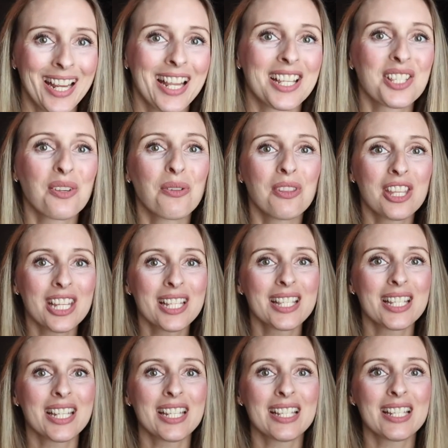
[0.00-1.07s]
So this
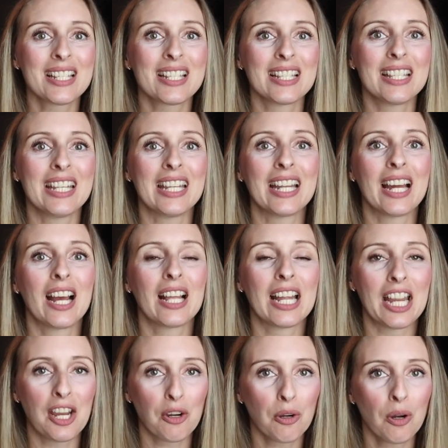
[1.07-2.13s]
is the
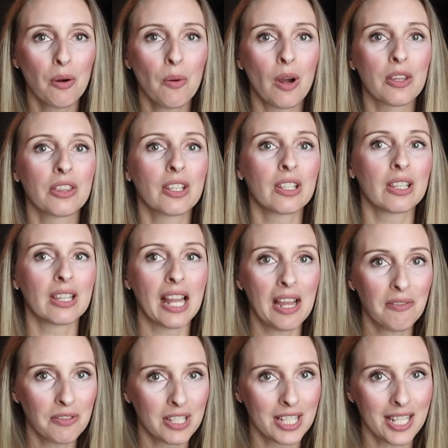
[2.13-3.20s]
arrow on the
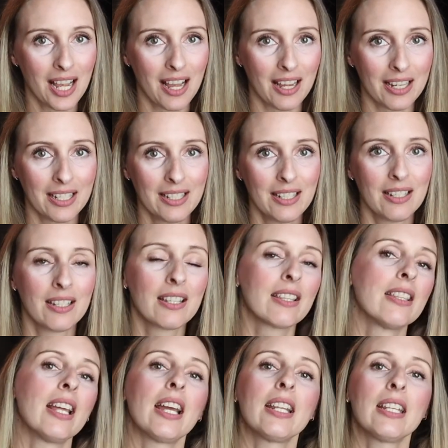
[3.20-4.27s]
left side
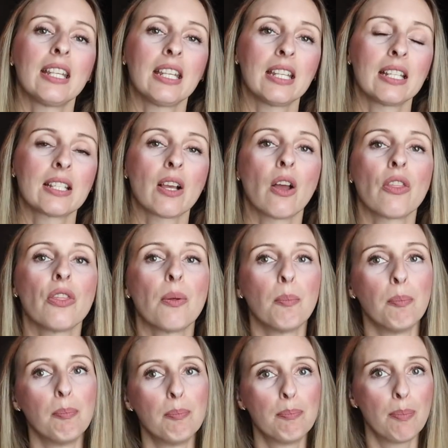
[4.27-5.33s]
that is on the
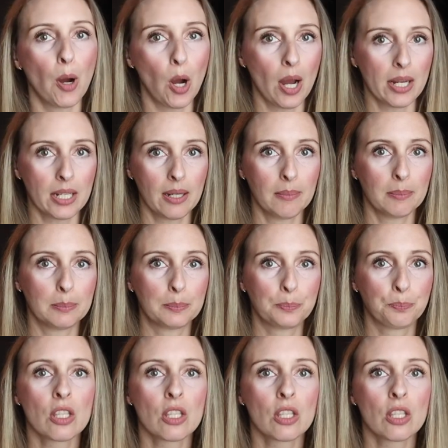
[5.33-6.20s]
bottom.